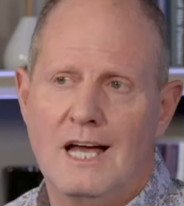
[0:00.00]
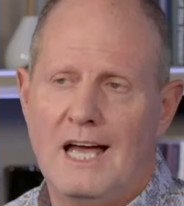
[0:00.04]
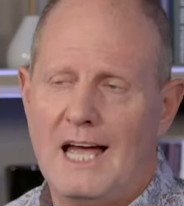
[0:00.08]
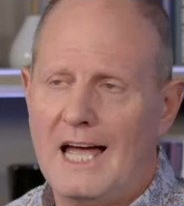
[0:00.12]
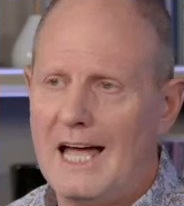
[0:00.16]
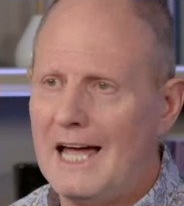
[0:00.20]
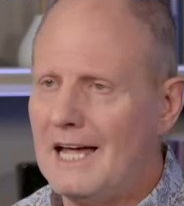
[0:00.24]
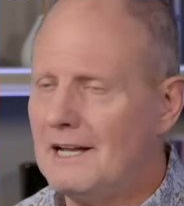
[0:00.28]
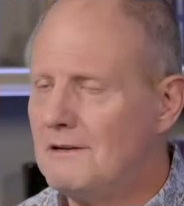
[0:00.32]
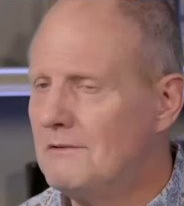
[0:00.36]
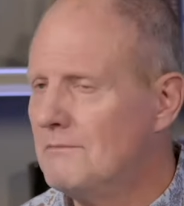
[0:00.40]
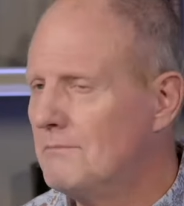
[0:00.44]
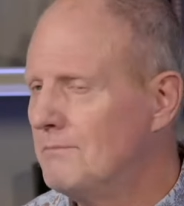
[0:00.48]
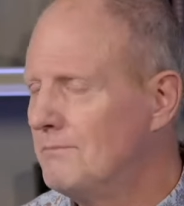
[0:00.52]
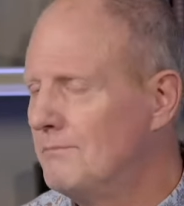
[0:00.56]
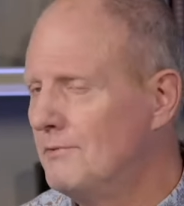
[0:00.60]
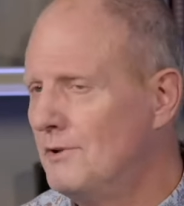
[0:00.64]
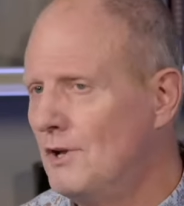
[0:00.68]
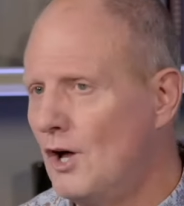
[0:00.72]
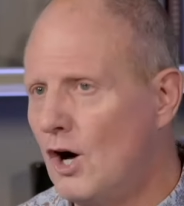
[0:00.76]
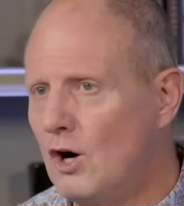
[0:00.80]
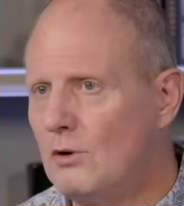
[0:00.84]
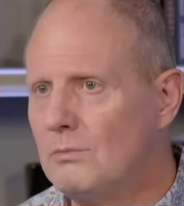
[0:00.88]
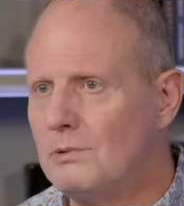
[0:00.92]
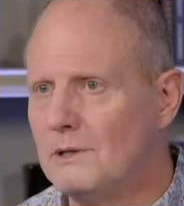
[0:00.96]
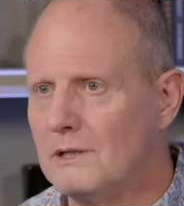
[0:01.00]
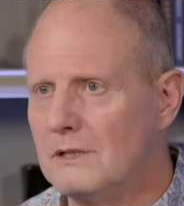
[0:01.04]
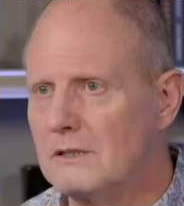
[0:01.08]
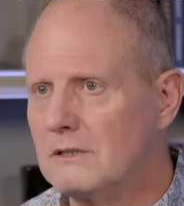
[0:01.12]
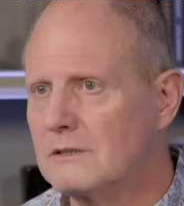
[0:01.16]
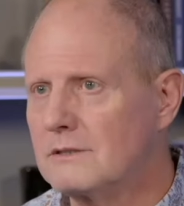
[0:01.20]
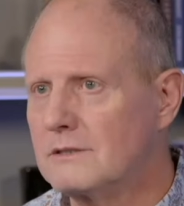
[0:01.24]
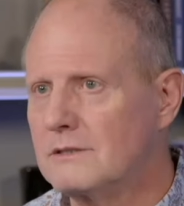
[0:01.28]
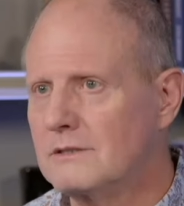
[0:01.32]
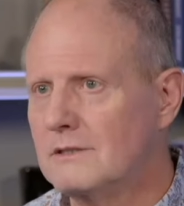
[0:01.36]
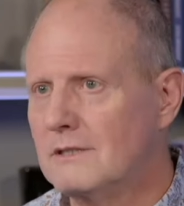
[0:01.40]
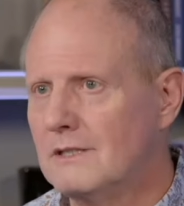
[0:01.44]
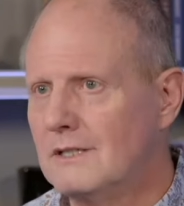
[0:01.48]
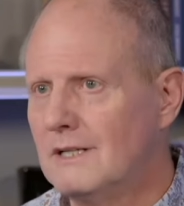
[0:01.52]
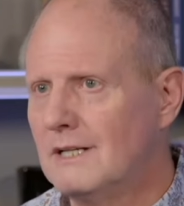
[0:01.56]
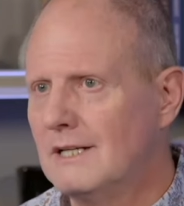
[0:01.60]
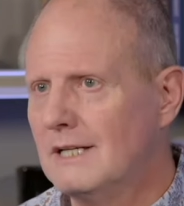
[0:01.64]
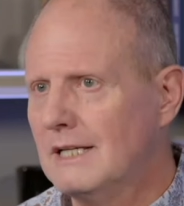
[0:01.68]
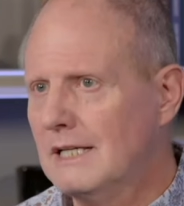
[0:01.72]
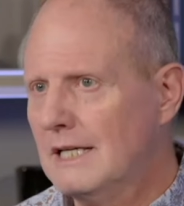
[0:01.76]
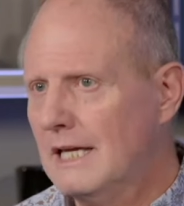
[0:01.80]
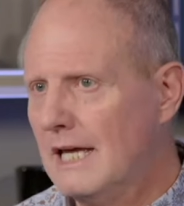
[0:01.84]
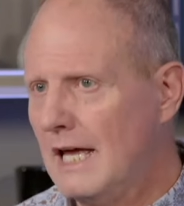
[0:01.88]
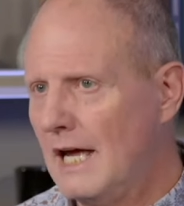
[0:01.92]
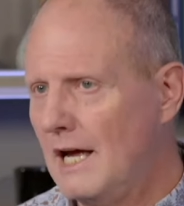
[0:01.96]
and nobles
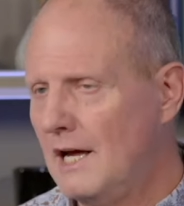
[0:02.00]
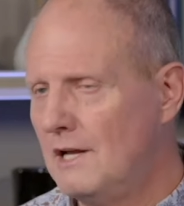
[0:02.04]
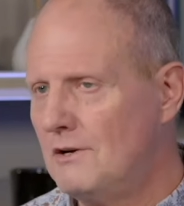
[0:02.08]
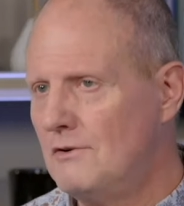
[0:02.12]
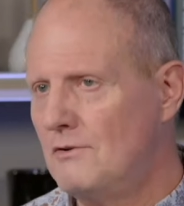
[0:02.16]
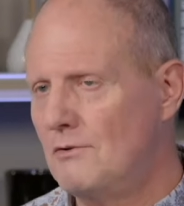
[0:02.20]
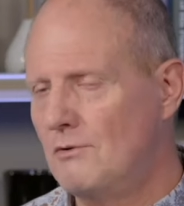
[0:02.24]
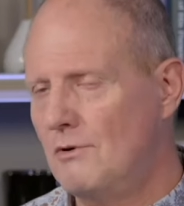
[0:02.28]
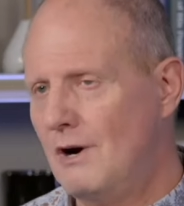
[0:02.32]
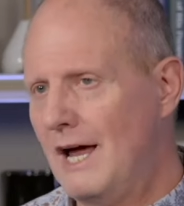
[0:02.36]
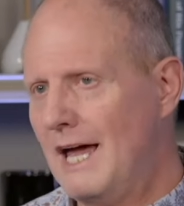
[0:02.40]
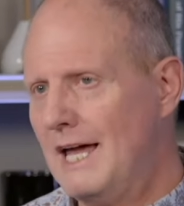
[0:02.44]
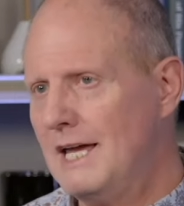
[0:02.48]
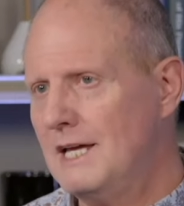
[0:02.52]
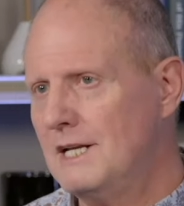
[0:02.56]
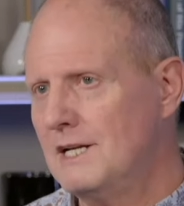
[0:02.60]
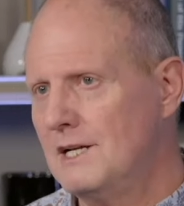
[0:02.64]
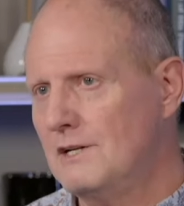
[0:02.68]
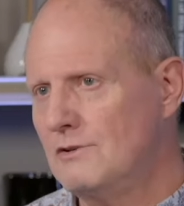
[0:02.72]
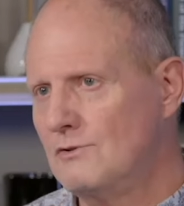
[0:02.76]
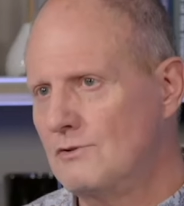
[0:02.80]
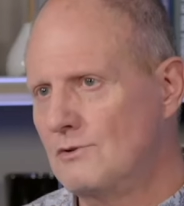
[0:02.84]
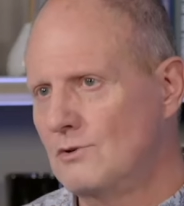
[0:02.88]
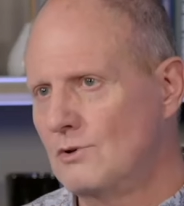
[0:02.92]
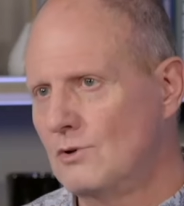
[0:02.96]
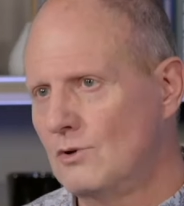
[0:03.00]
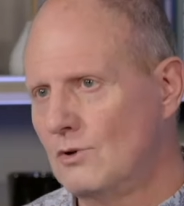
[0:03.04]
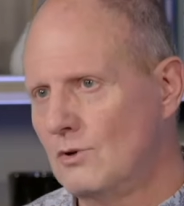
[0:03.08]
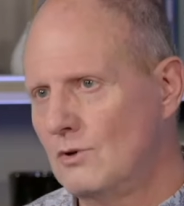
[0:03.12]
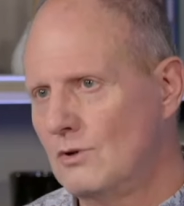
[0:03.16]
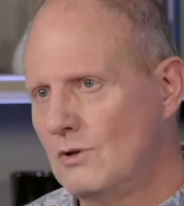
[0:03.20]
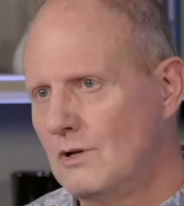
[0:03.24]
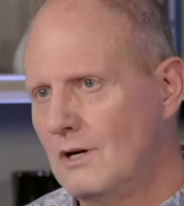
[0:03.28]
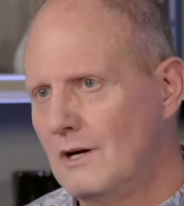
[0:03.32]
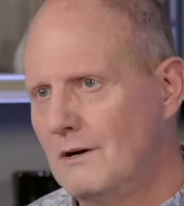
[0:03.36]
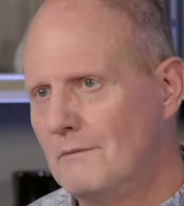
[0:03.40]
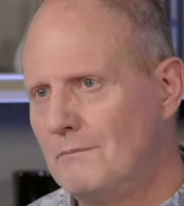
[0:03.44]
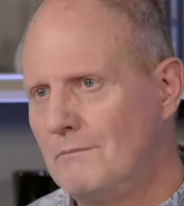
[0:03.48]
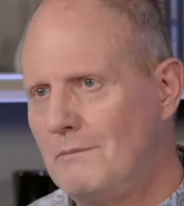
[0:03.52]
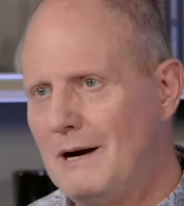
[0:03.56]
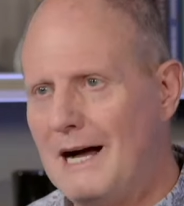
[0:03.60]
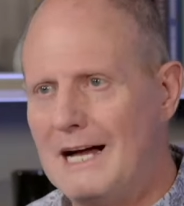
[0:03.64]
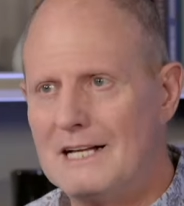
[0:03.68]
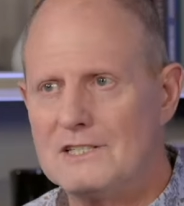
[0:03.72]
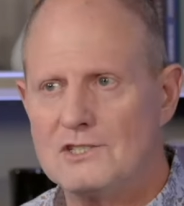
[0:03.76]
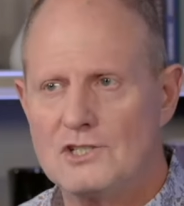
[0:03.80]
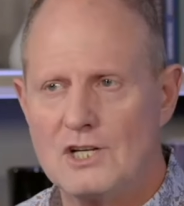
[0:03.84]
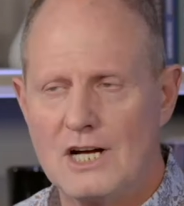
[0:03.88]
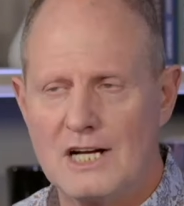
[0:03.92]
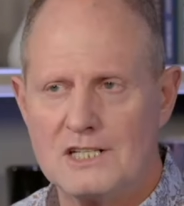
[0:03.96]
can reign and rule by
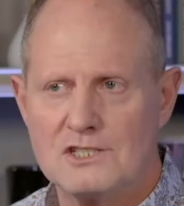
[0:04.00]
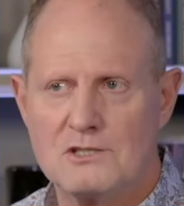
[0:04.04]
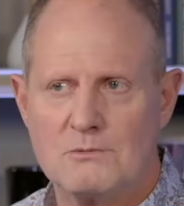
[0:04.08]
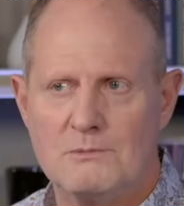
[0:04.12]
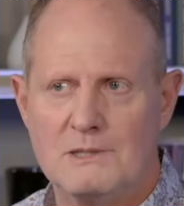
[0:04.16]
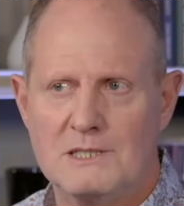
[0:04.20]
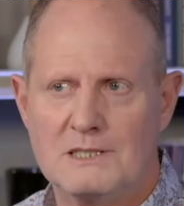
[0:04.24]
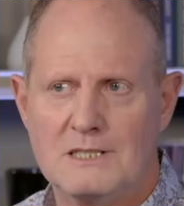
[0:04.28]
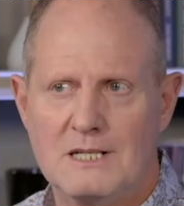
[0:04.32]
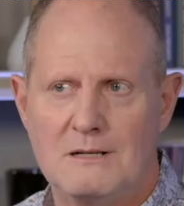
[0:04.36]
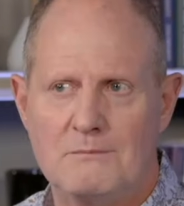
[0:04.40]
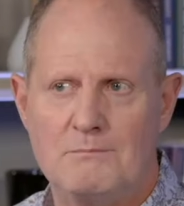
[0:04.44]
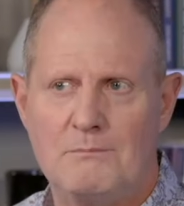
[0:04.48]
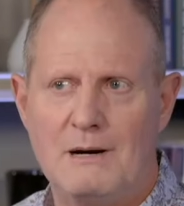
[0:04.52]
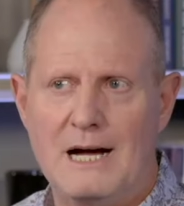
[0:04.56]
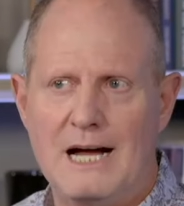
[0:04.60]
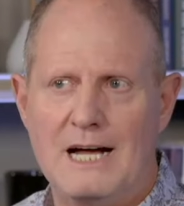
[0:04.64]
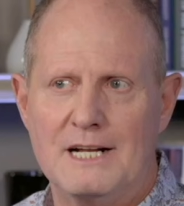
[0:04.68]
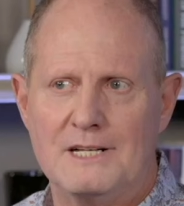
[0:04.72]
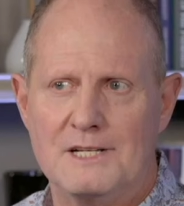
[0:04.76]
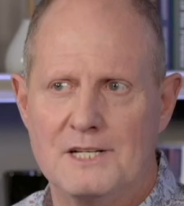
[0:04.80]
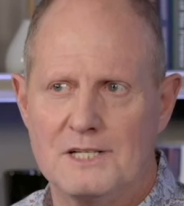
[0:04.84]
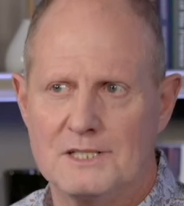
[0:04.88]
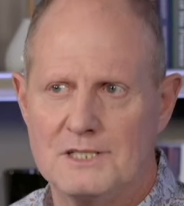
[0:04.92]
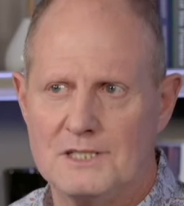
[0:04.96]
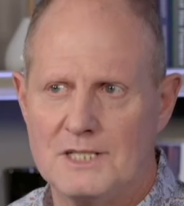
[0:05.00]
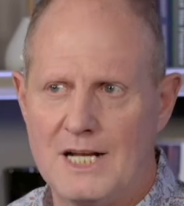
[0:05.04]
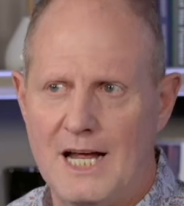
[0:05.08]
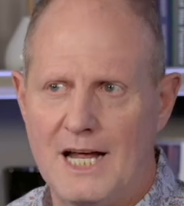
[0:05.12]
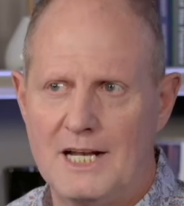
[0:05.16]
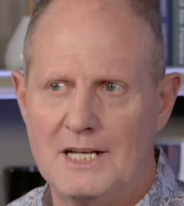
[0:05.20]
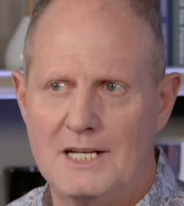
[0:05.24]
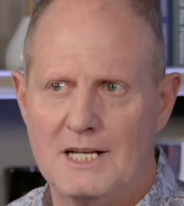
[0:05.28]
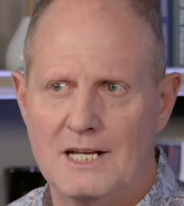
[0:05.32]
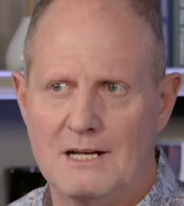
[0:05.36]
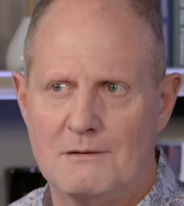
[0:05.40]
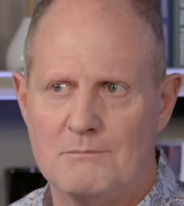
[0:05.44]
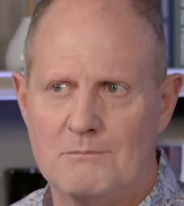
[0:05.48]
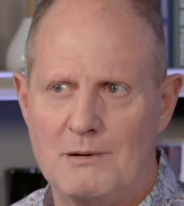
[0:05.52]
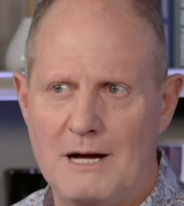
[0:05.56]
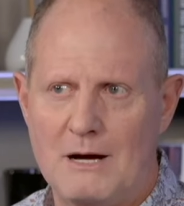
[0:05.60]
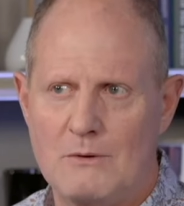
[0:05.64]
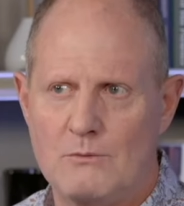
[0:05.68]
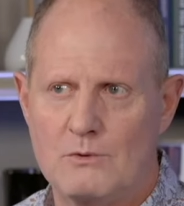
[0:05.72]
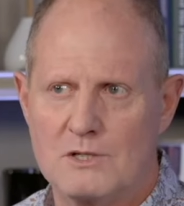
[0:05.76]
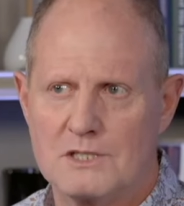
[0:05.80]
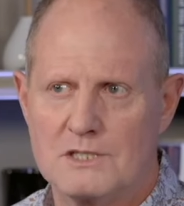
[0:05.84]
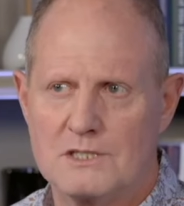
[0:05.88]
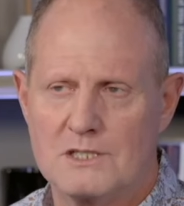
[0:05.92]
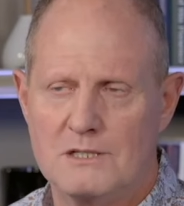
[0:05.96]
judgment and by understanding and by
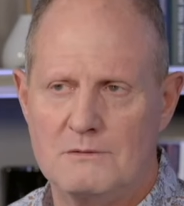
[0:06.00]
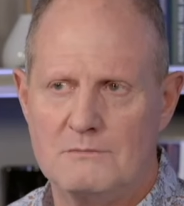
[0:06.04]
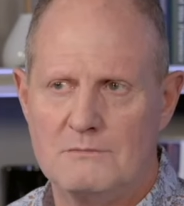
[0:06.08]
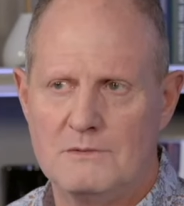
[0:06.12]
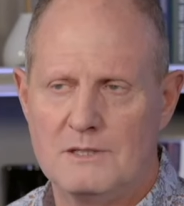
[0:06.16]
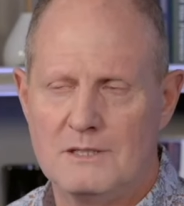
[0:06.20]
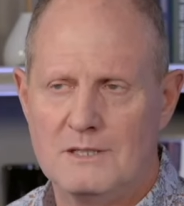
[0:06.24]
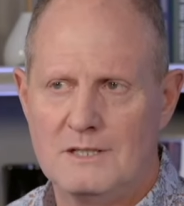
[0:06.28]
wisdom,